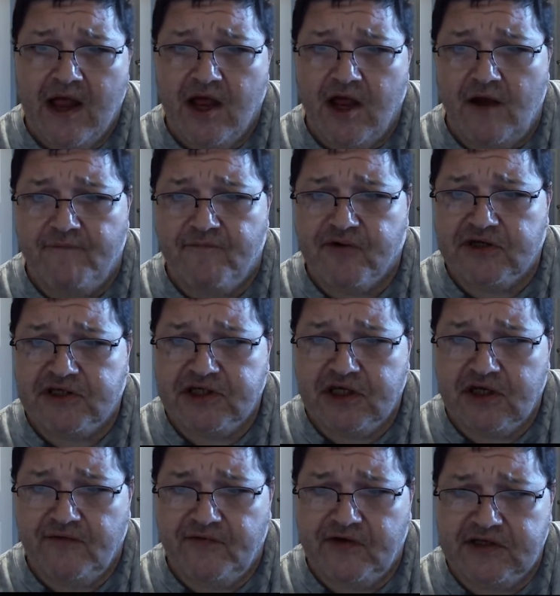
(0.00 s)
and
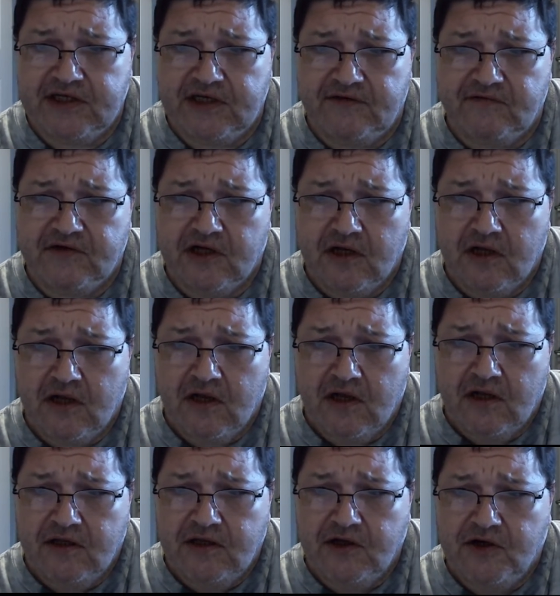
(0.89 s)
preservatives,
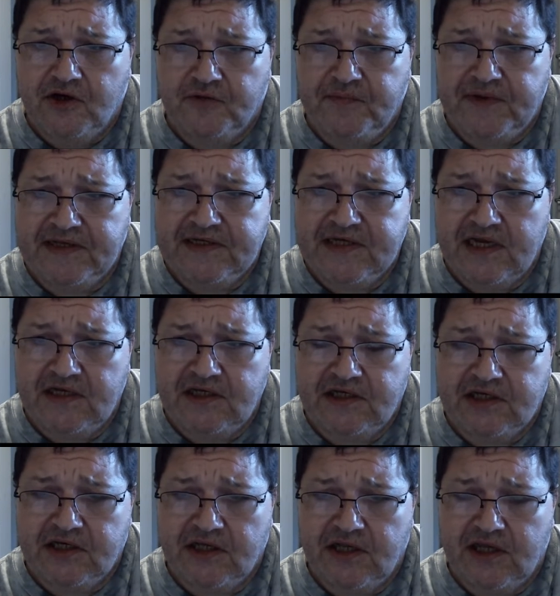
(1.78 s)
they could
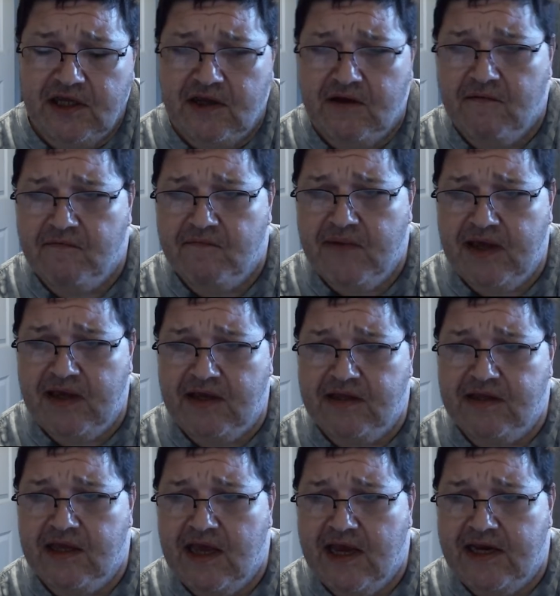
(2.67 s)
potentially
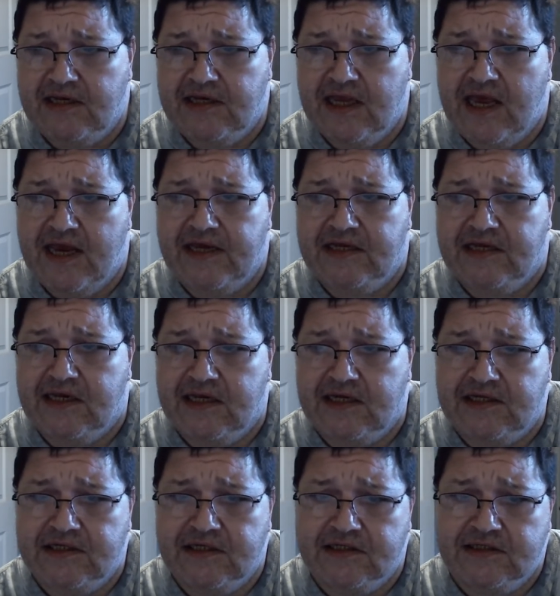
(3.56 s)
make the
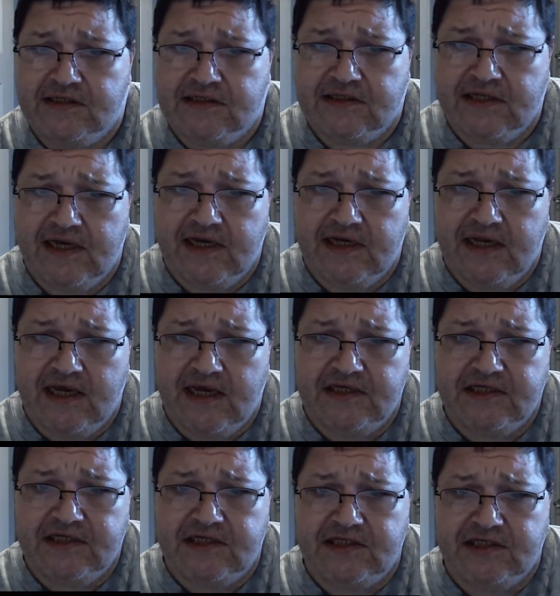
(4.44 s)

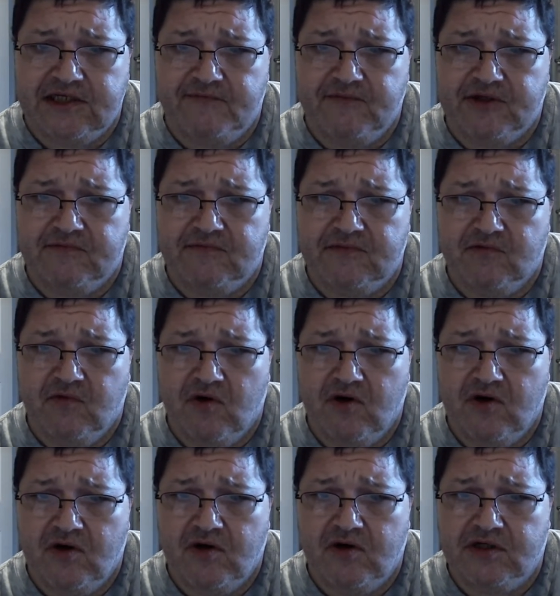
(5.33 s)
ADHD symptoms
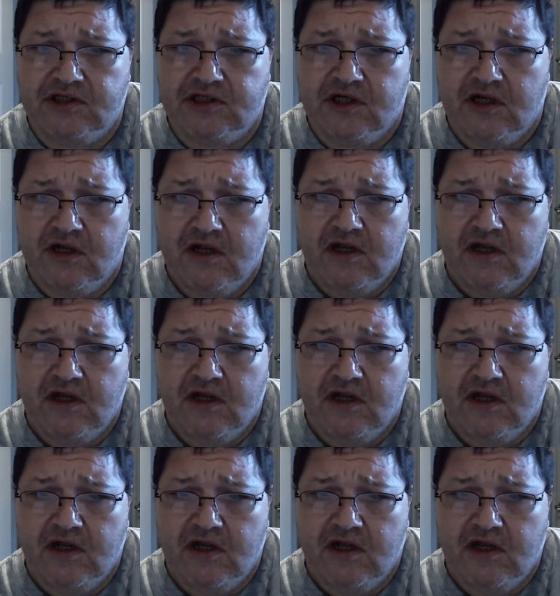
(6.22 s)
worse.